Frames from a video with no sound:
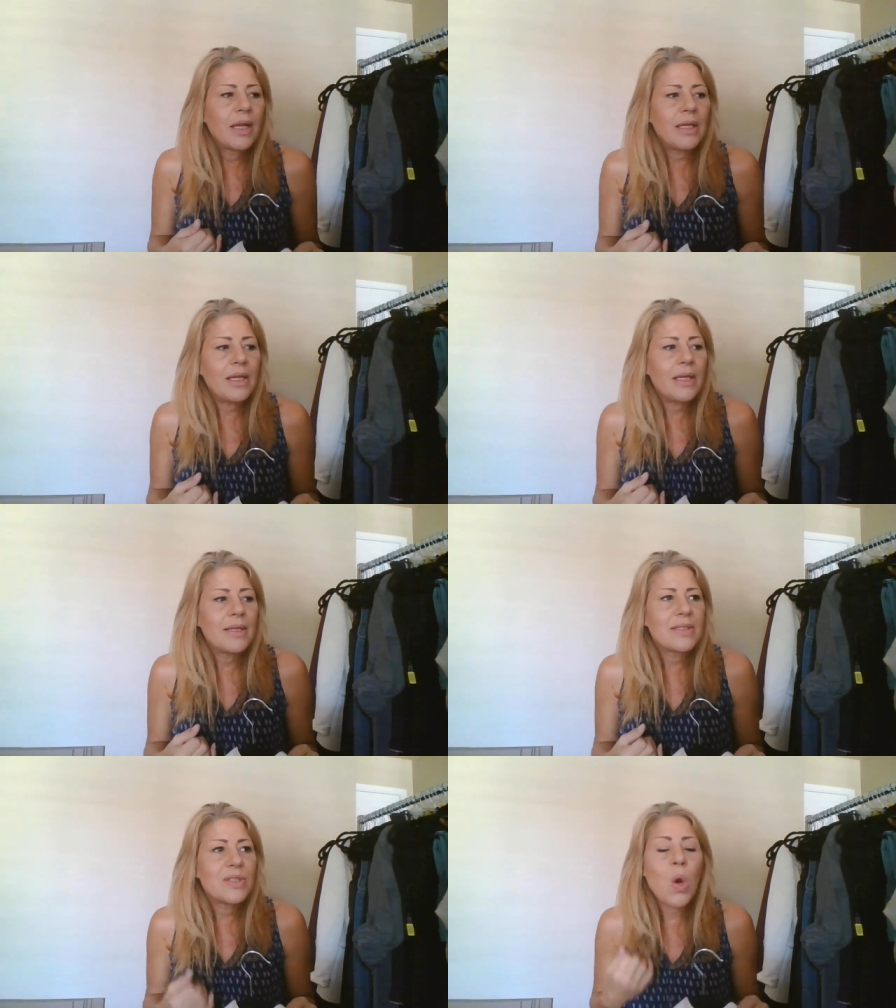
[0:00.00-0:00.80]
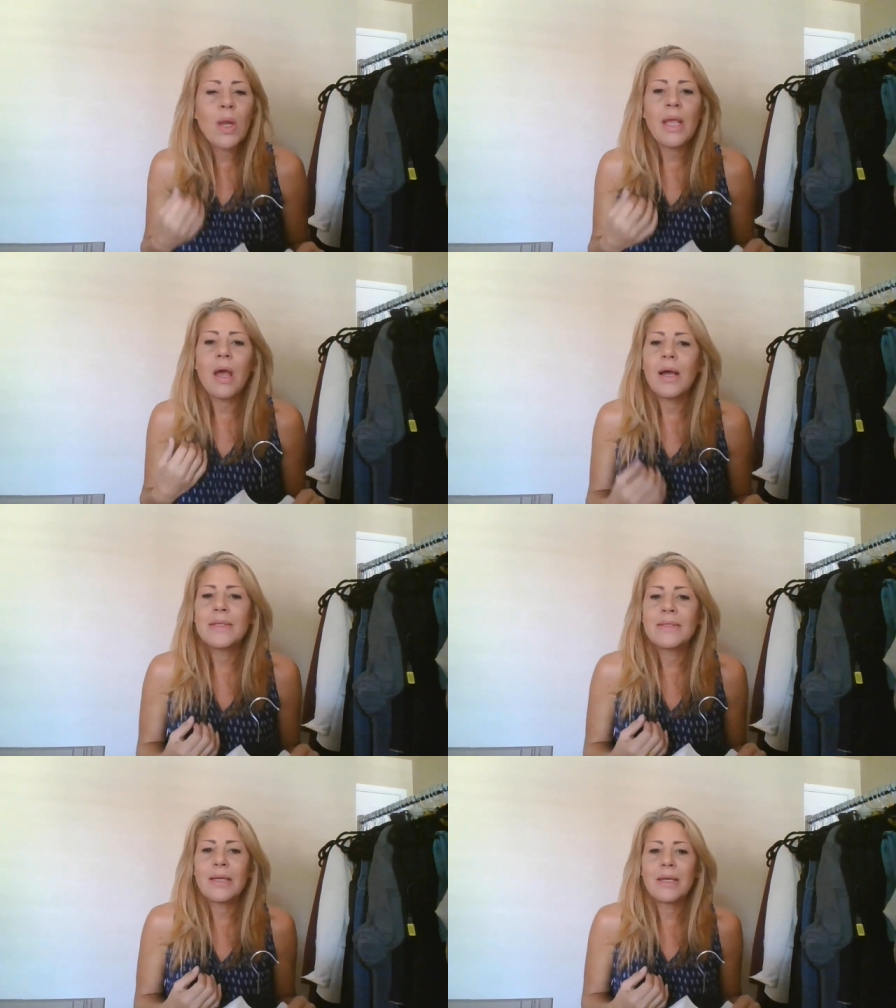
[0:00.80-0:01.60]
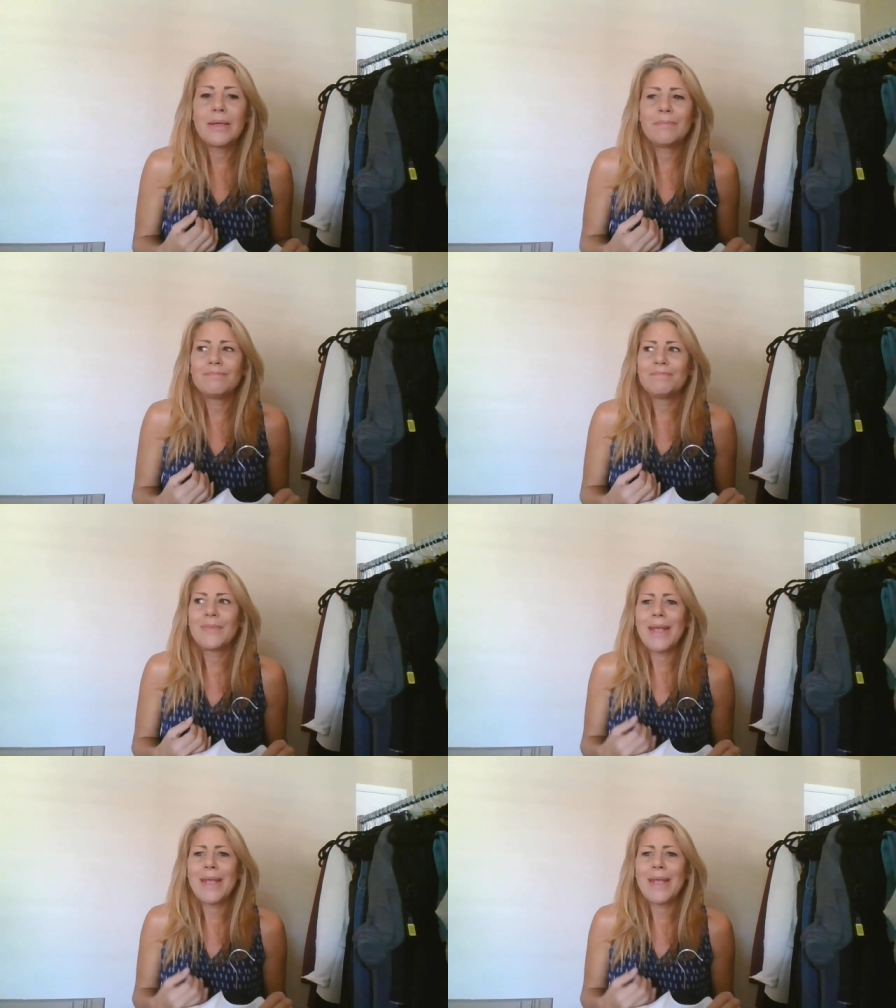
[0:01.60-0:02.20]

it is Totally Awesome,